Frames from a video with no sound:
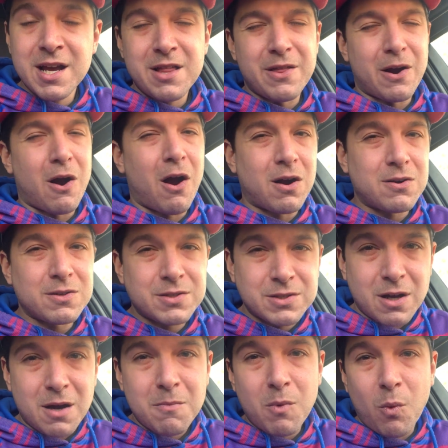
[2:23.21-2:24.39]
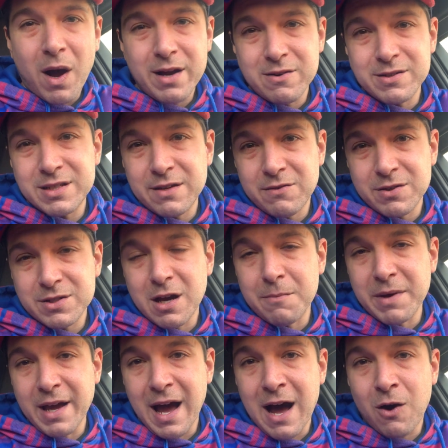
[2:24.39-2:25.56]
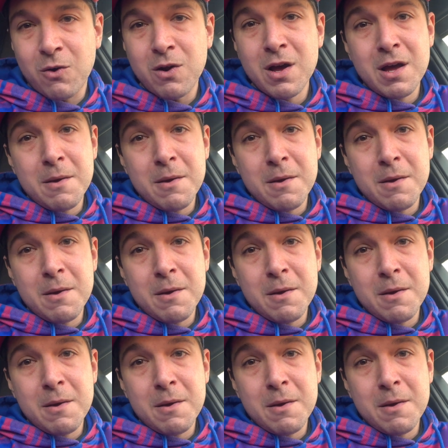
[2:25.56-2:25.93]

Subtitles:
There are some wide receivers coming out,